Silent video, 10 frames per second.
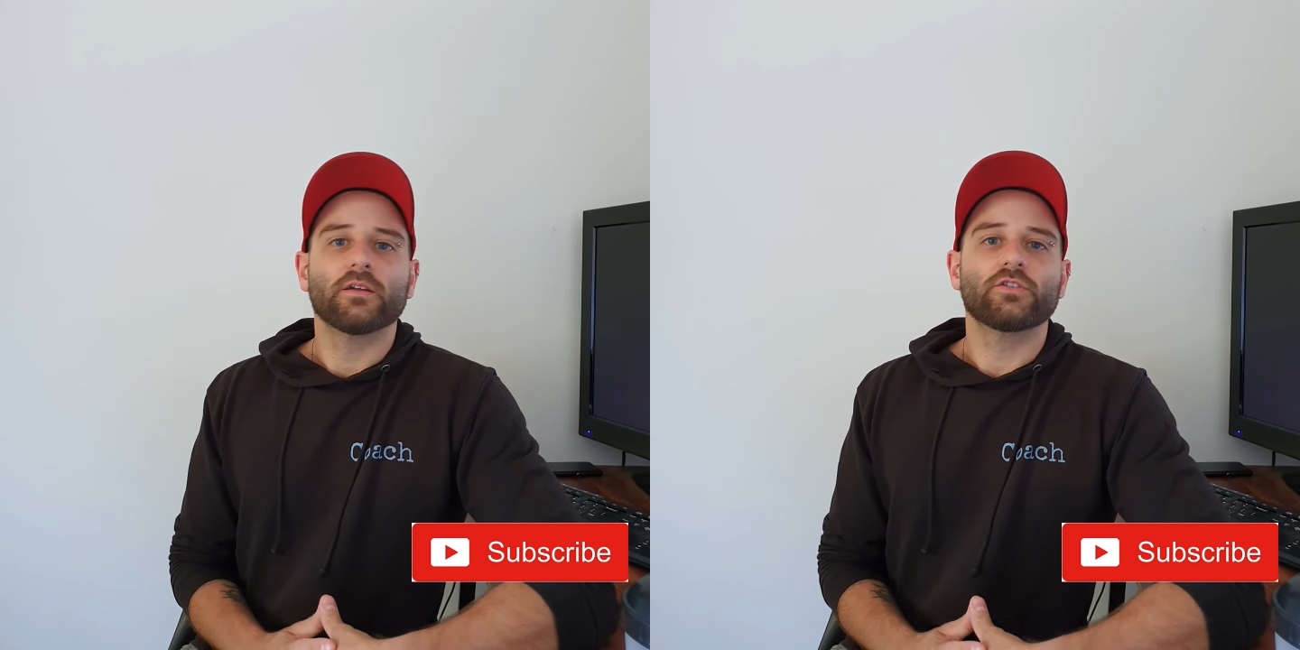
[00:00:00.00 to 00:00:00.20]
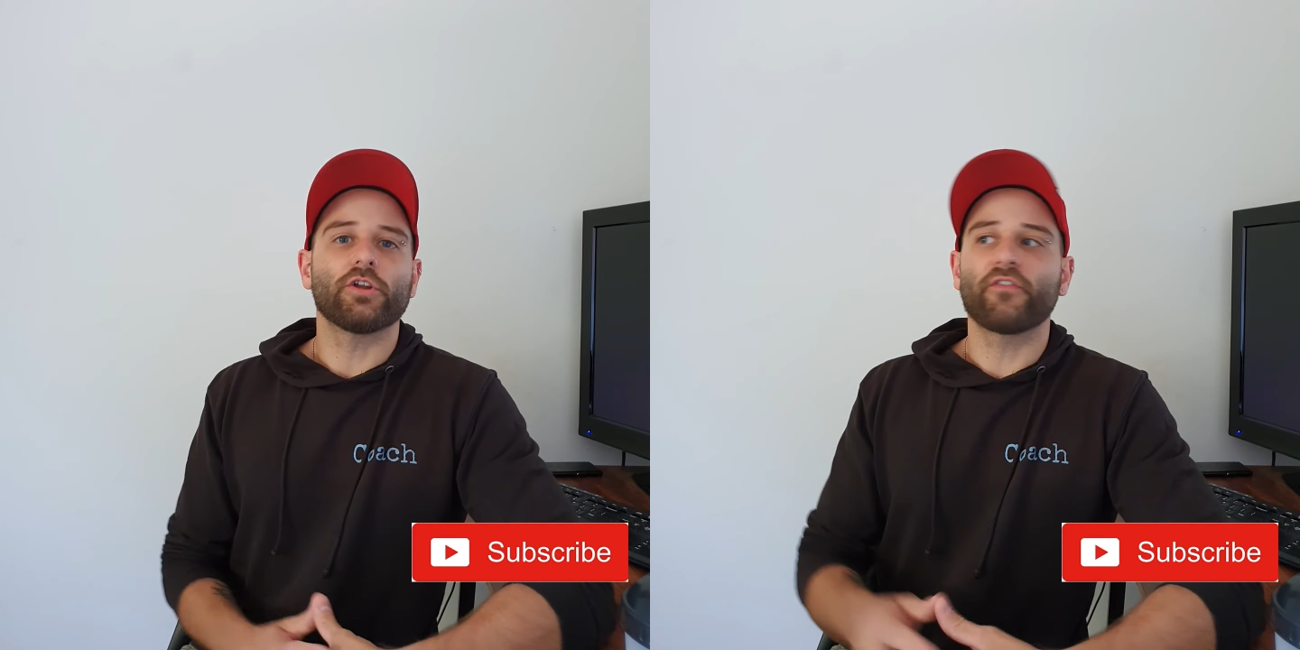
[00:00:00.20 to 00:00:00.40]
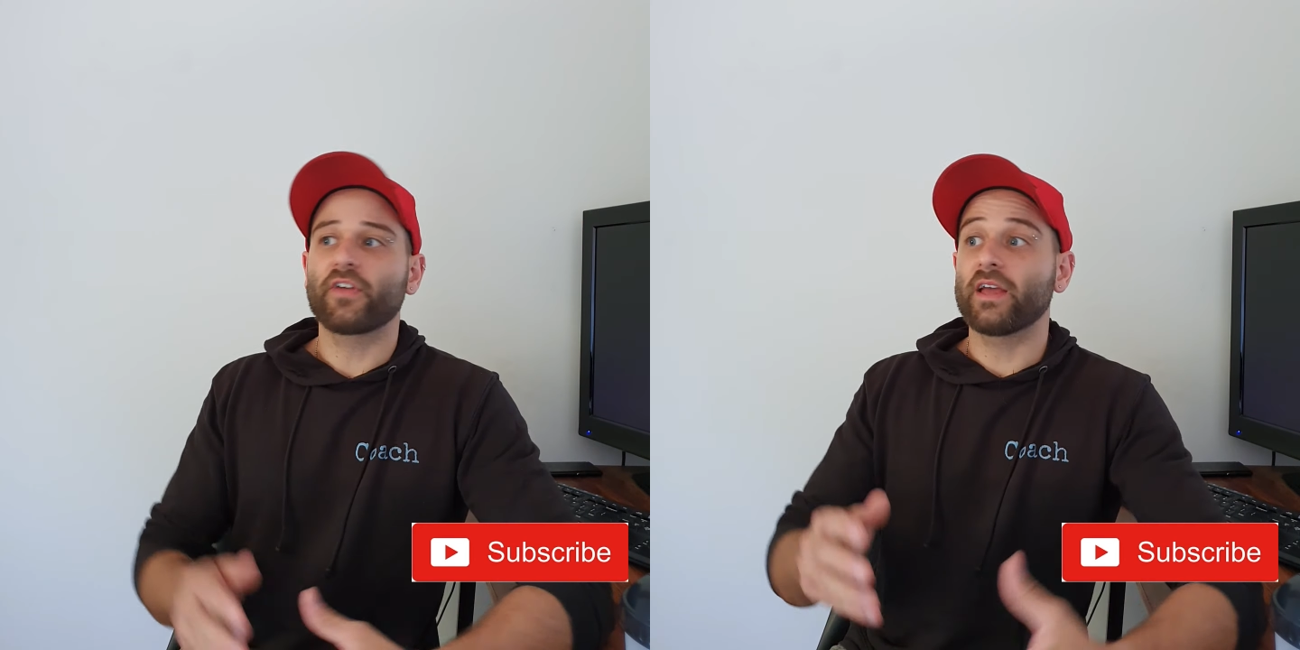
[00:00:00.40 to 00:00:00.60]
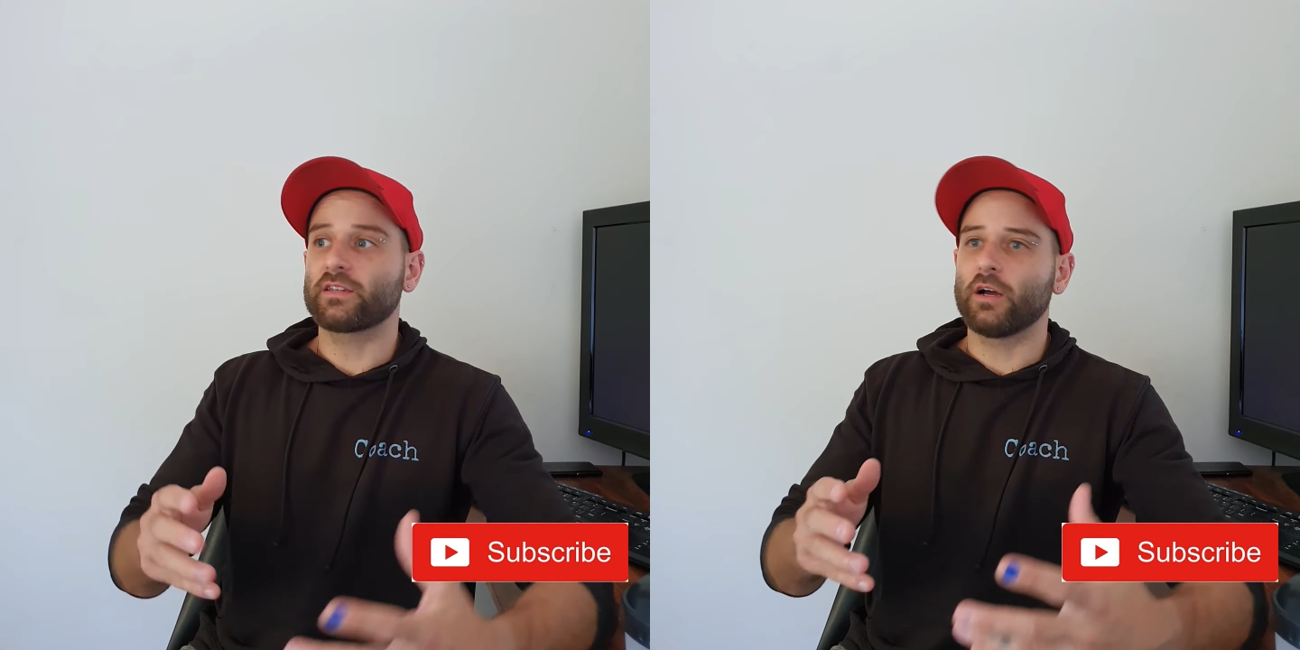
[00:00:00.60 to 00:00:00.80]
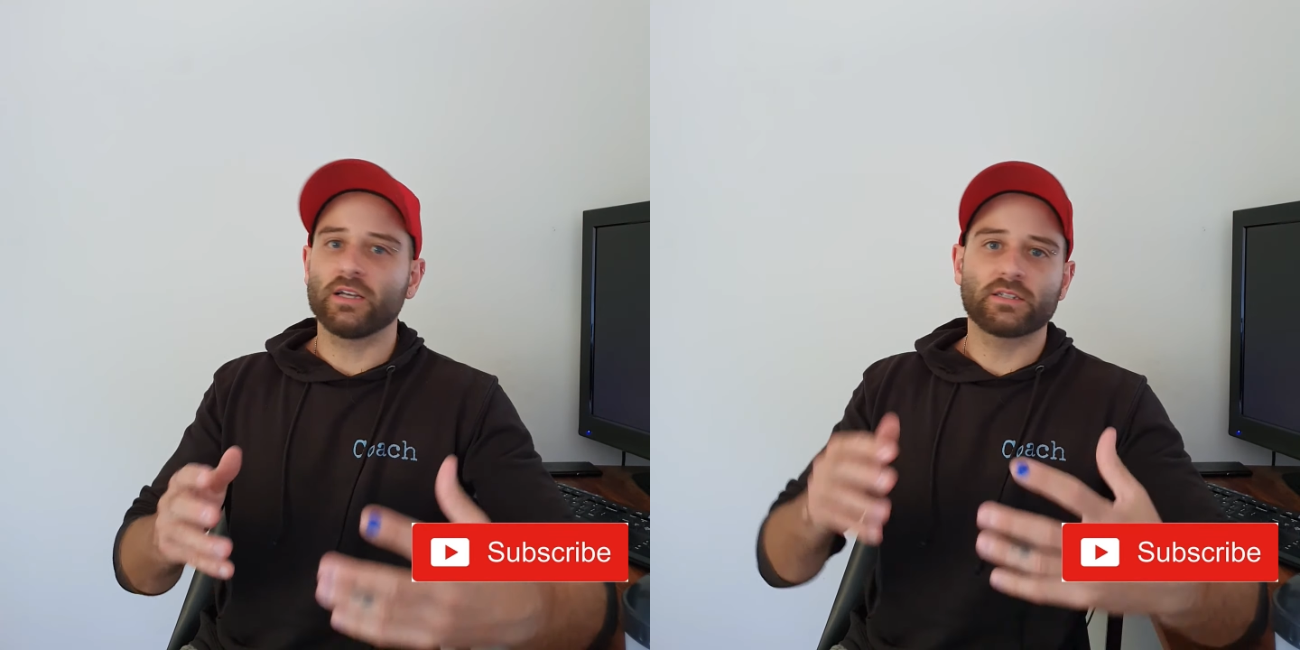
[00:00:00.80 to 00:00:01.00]
So don't forget,
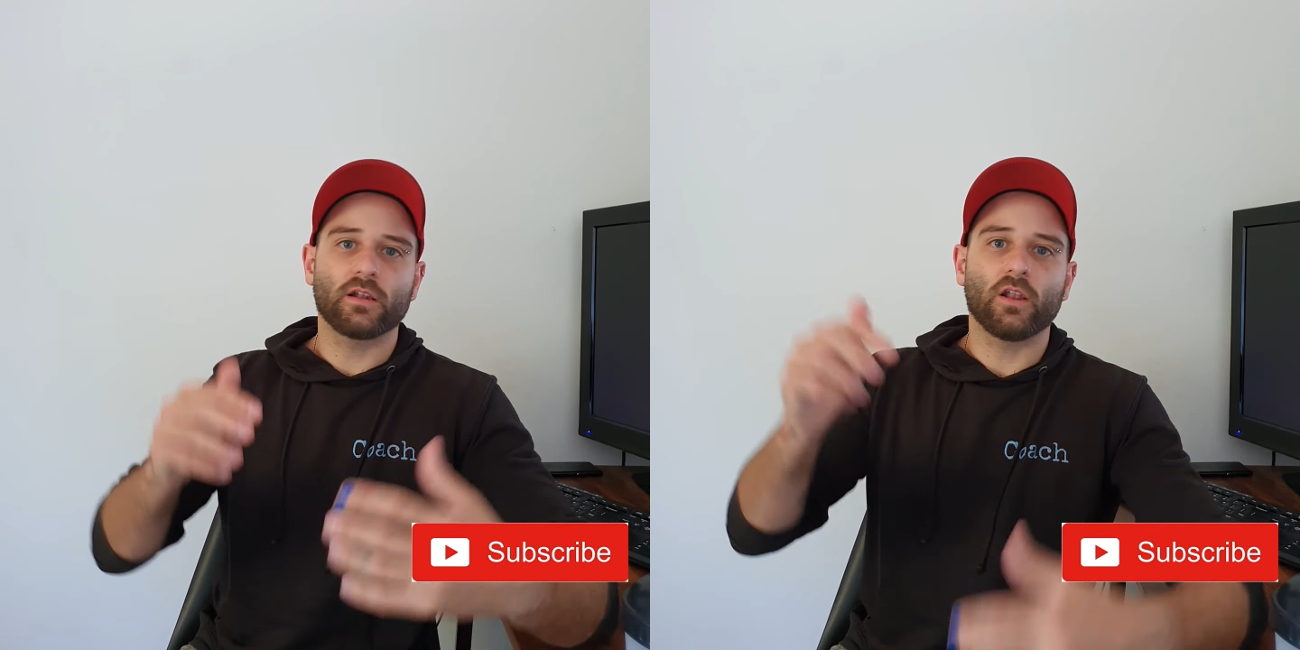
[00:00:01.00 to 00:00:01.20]
guys,